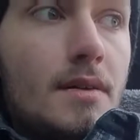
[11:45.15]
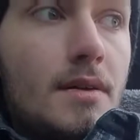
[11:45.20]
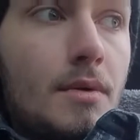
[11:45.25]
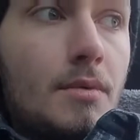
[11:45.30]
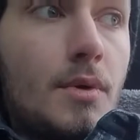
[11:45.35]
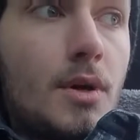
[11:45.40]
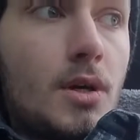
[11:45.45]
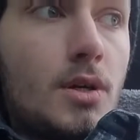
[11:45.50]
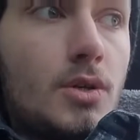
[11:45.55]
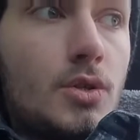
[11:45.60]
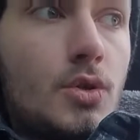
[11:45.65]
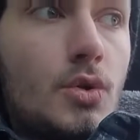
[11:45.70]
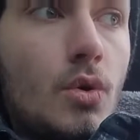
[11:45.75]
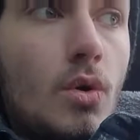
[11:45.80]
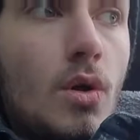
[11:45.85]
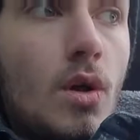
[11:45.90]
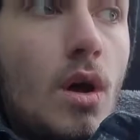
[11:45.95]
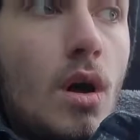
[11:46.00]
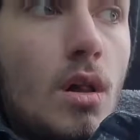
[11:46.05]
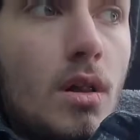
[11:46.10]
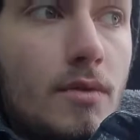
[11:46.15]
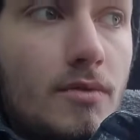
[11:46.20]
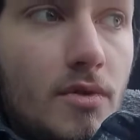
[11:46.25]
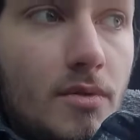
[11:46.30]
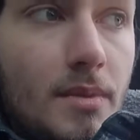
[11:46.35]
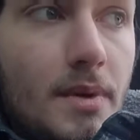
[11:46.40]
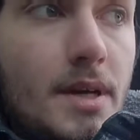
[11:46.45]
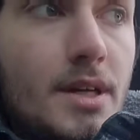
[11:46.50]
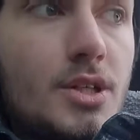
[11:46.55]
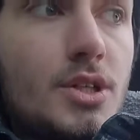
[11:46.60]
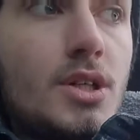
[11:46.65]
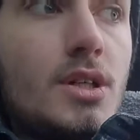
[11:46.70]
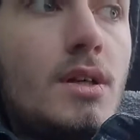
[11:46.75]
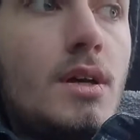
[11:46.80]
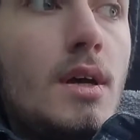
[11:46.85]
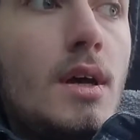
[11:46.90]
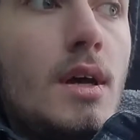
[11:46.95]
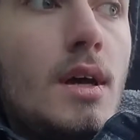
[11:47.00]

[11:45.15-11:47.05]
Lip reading: They want to control all information.